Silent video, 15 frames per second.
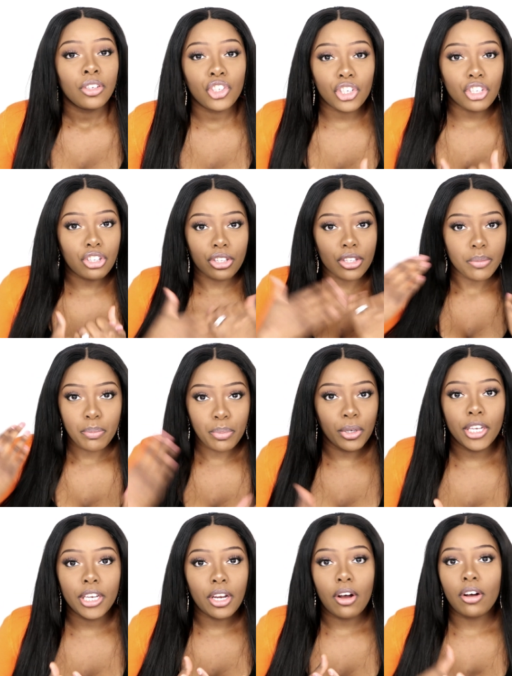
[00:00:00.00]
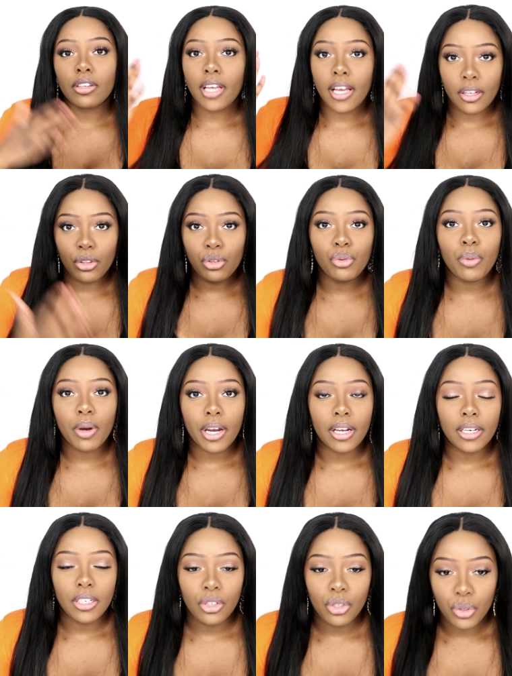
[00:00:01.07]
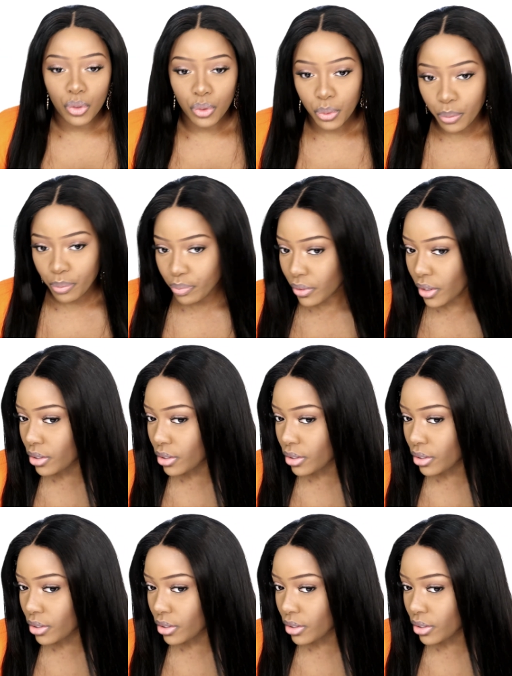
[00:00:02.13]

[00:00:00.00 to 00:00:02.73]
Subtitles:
just put it on and do what I need to do.